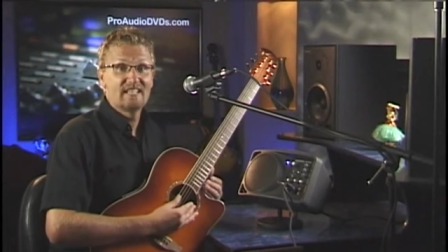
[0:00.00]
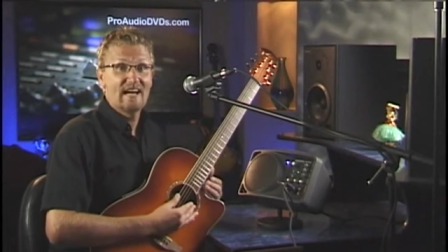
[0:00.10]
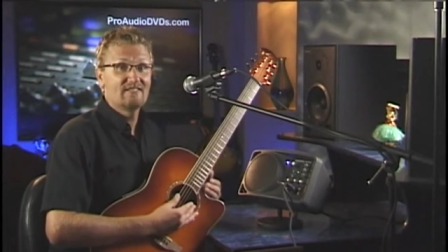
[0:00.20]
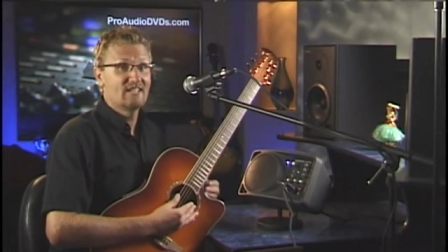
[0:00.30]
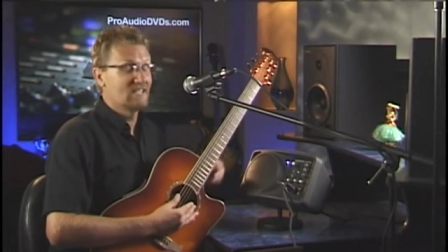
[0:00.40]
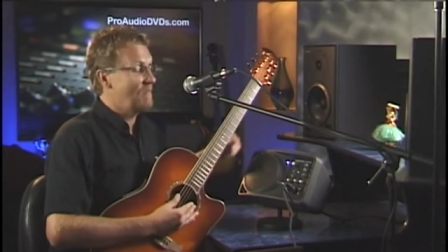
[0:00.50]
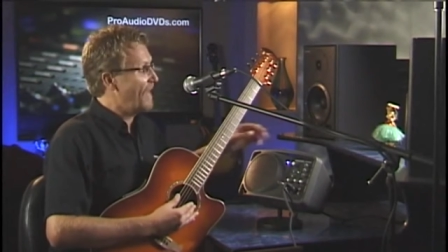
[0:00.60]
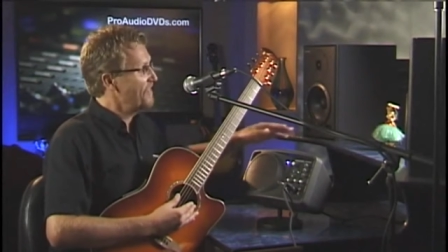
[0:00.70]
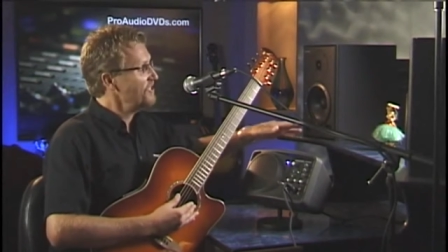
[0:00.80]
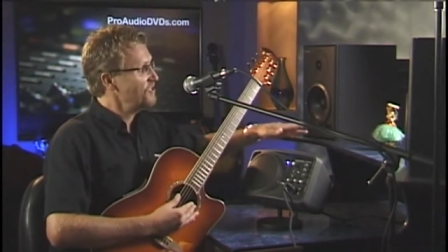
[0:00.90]
sound system.
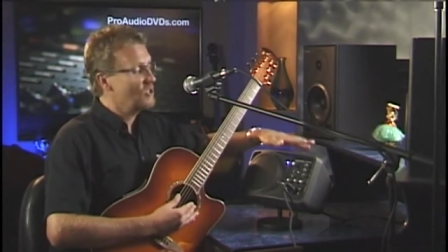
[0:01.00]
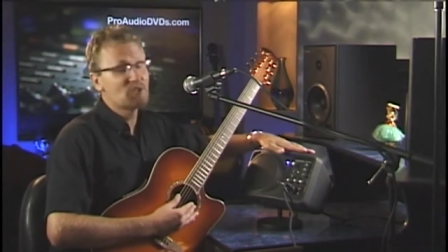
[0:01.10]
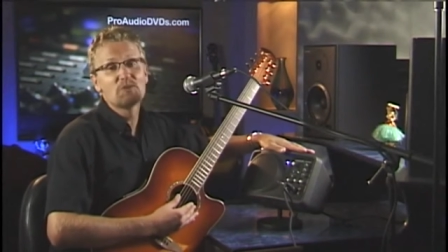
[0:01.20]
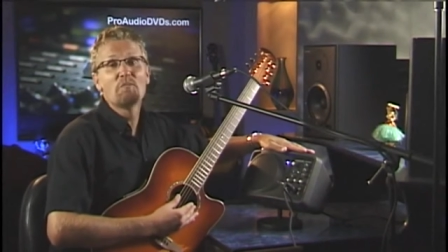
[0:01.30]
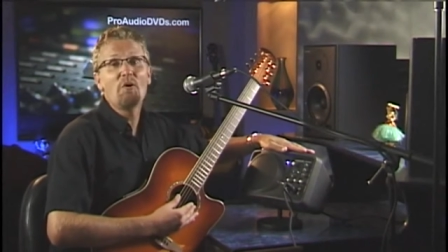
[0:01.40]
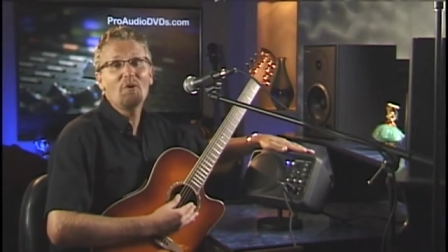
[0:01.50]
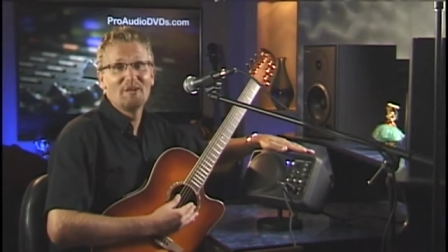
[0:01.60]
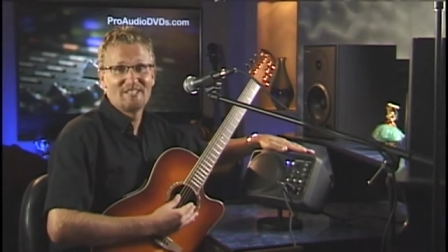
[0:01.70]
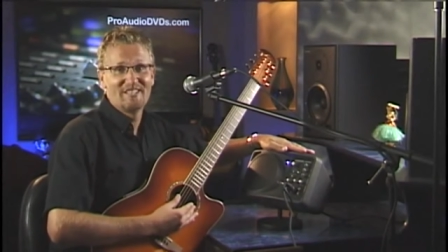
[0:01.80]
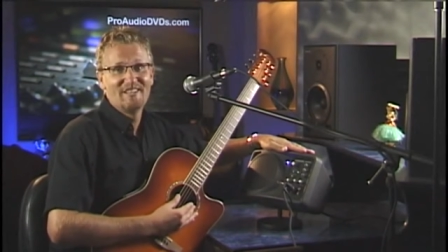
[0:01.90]
And this is the smallest